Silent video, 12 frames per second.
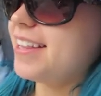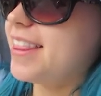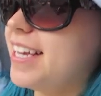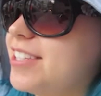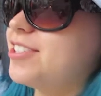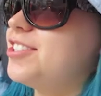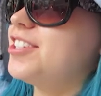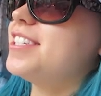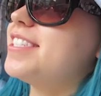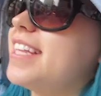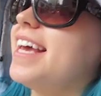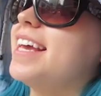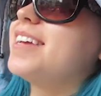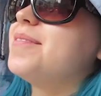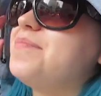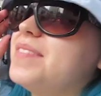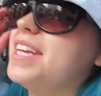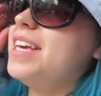Things are just like
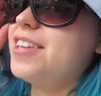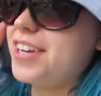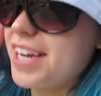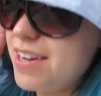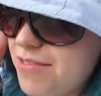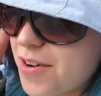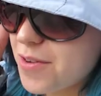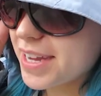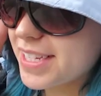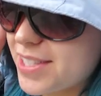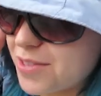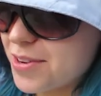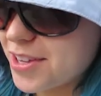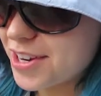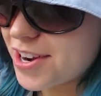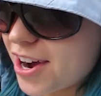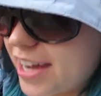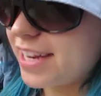either in focus or they're
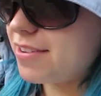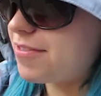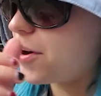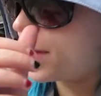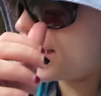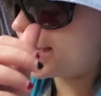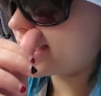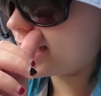not in focus.